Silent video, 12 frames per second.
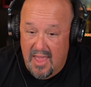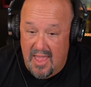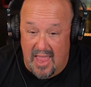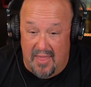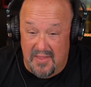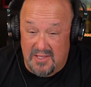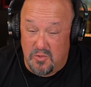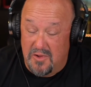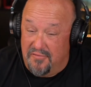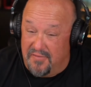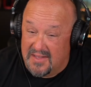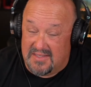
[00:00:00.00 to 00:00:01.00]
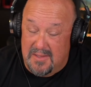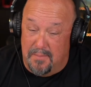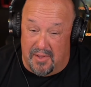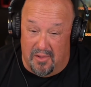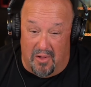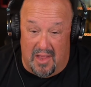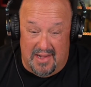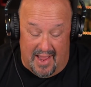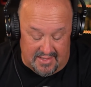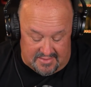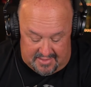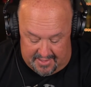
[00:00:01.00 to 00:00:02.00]
And this one fits the bill
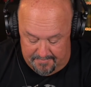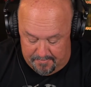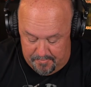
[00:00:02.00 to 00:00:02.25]
nicely.